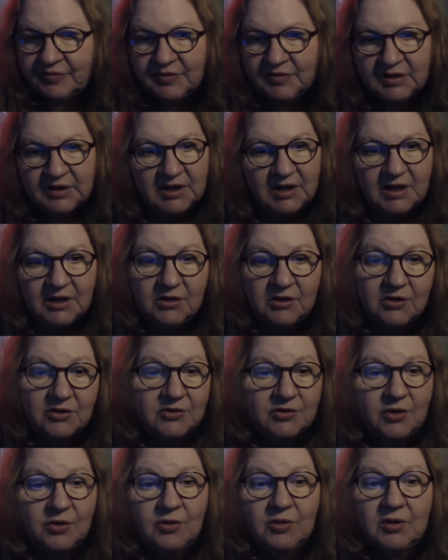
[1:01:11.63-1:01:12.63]
It looked
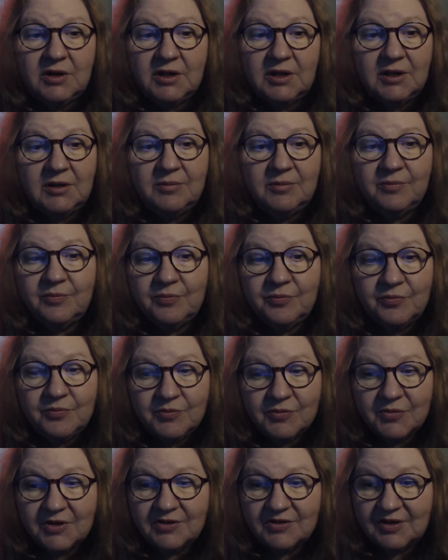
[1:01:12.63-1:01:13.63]
totally
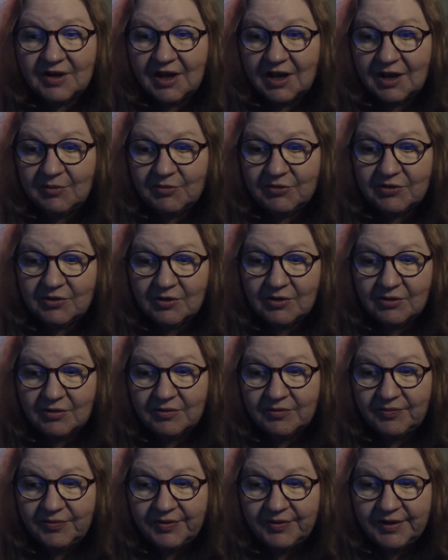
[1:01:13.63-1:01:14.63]
the same.
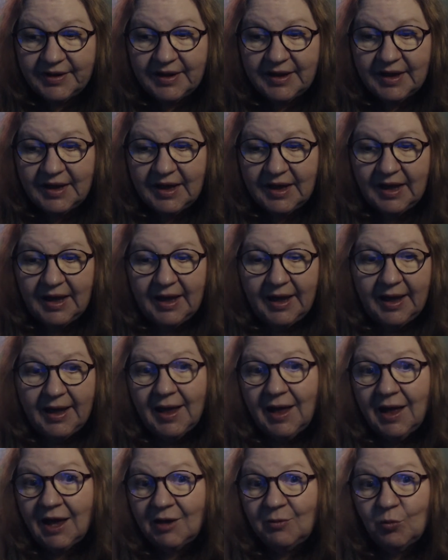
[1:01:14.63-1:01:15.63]
So
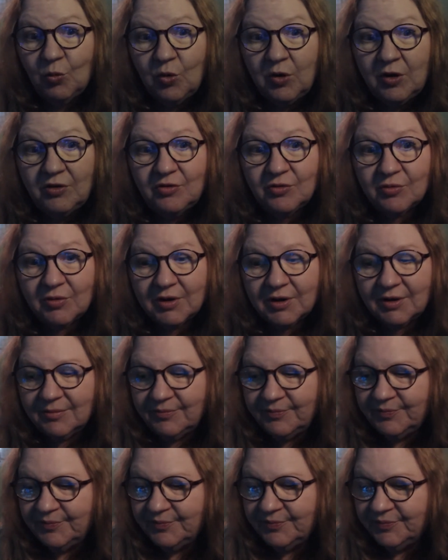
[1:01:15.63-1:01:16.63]
I'm
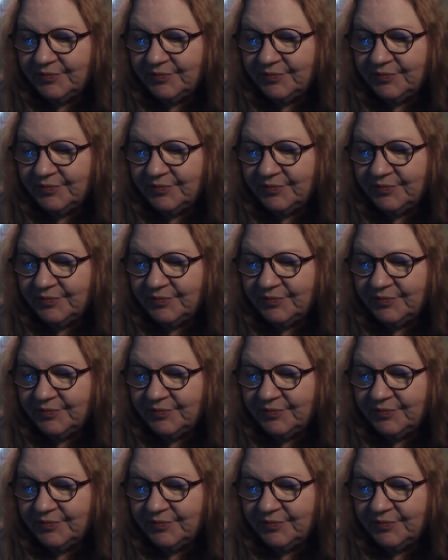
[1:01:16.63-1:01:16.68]
wondering,